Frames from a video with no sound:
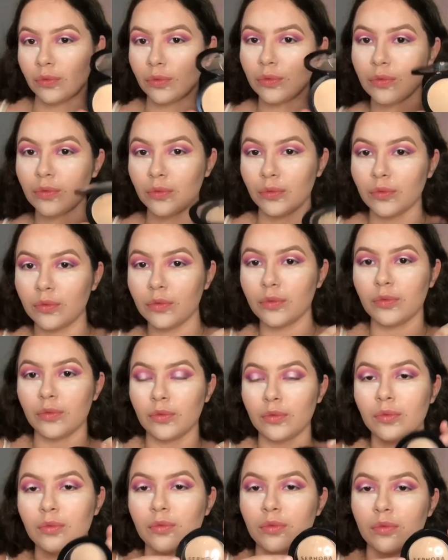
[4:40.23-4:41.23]
Here I'm
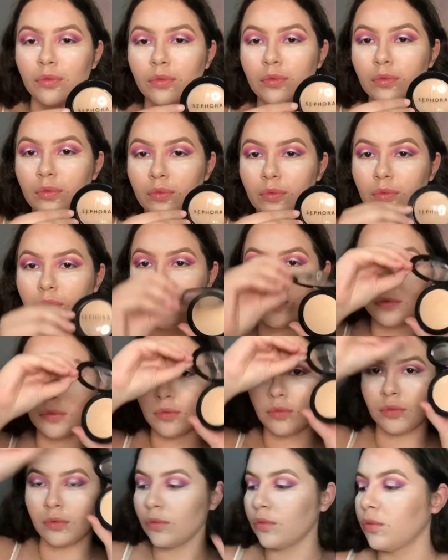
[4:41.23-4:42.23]
applying my
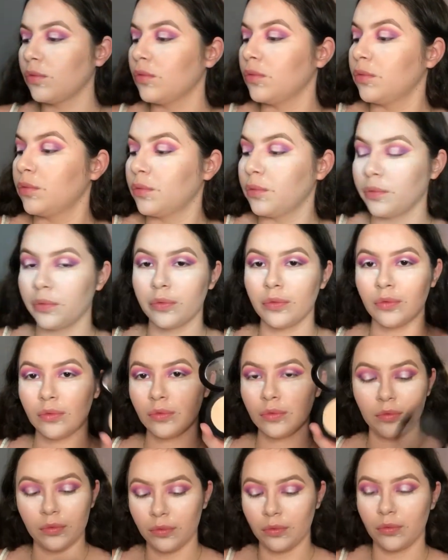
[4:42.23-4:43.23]
Macro Smooth
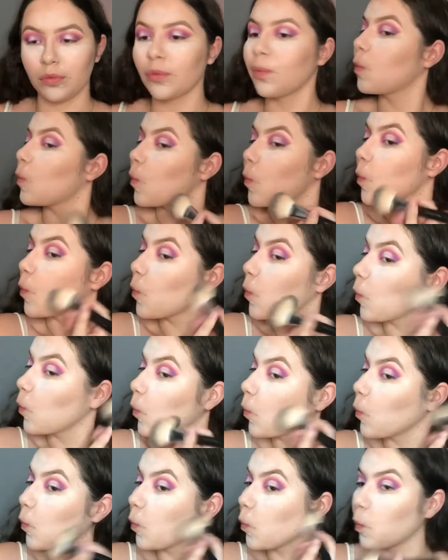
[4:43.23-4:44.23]
Sephora Foundation
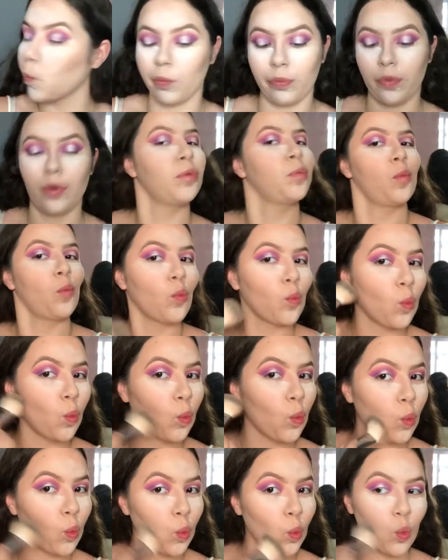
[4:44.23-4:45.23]
Face
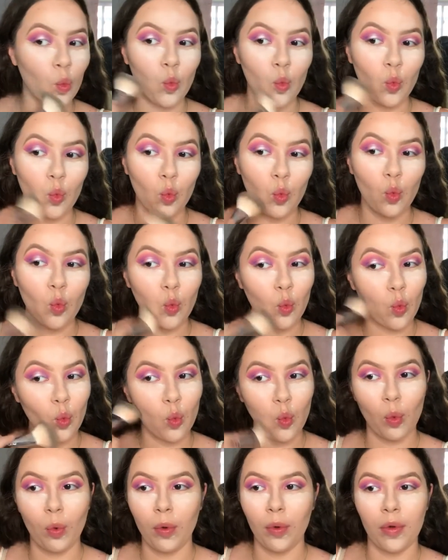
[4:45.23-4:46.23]
Powder because it leaves my
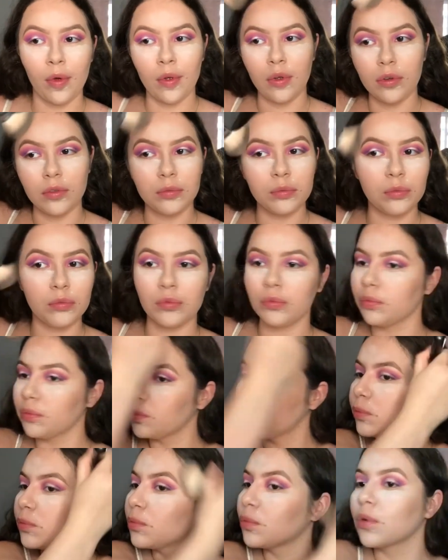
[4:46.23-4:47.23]
skin looking
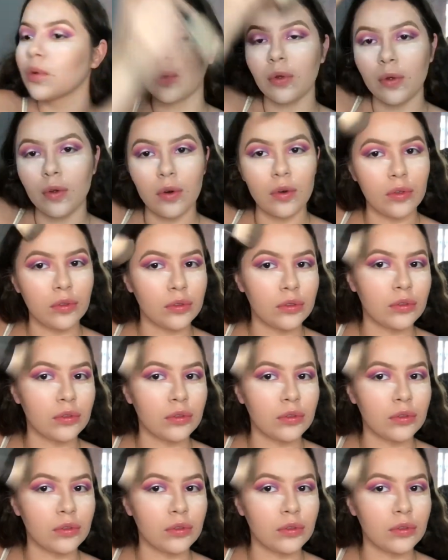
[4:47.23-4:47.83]
flawless.